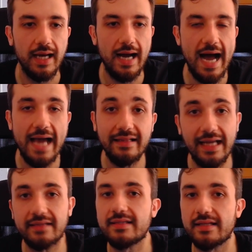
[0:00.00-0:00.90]
I
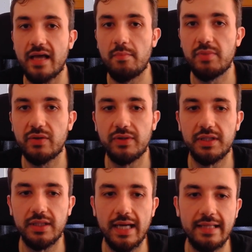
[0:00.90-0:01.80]
like that
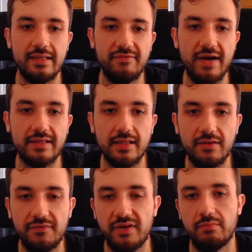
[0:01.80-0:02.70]
ambiguity and the fact that
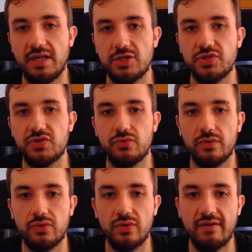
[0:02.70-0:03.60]
the film manages
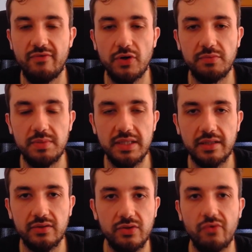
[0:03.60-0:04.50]
to avoid
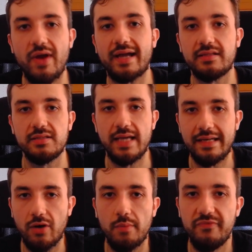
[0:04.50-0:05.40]
being direct
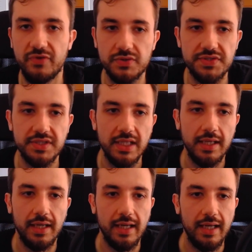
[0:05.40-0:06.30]
and obvious.
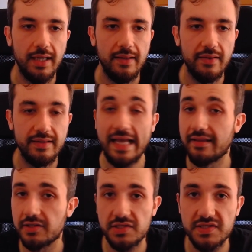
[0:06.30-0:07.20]
Then
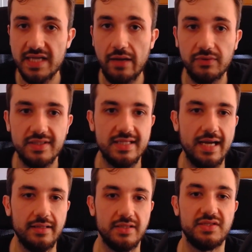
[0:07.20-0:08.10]
there's the sound
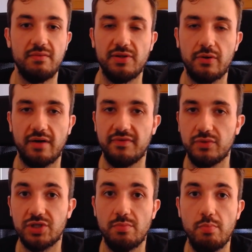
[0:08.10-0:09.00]
design and cinematography,
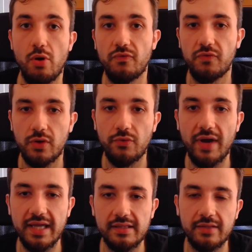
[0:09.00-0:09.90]
which are both
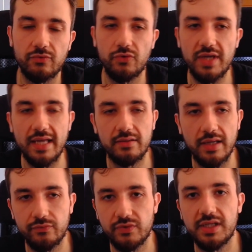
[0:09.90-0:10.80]
great and create
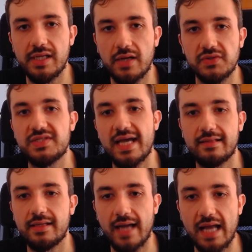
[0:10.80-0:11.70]
a really
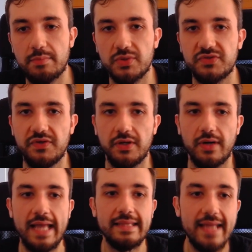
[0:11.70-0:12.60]
unsettling atmosphere.
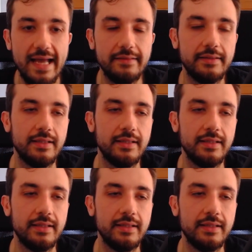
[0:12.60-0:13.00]
And then